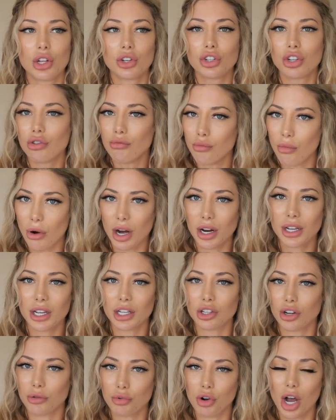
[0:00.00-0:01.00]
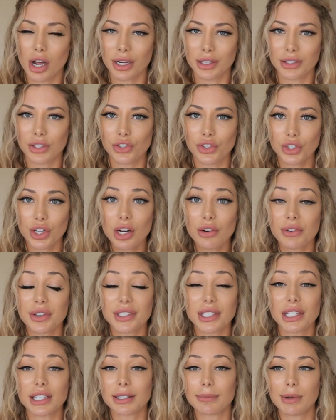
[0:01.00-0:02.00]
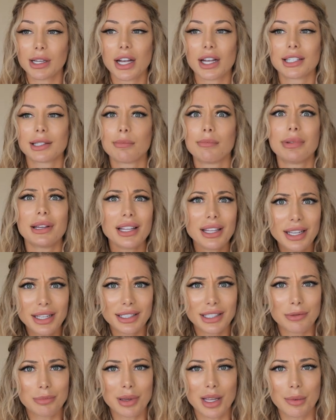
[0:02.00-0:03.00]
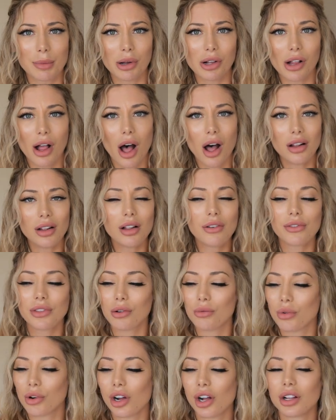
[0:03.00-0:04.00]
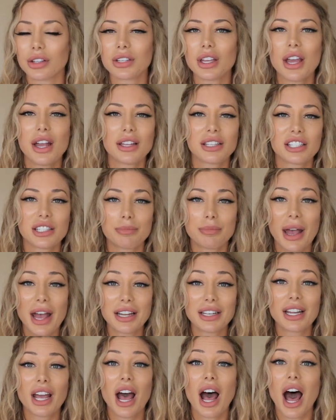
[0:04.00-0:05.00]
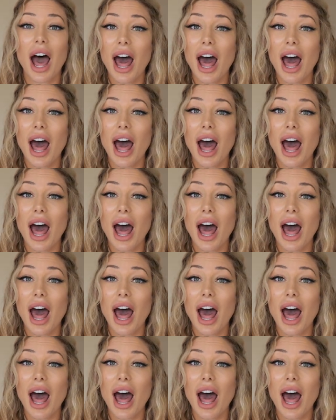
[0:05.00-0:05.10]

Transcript: to market your products and services because billions of people all over the world spend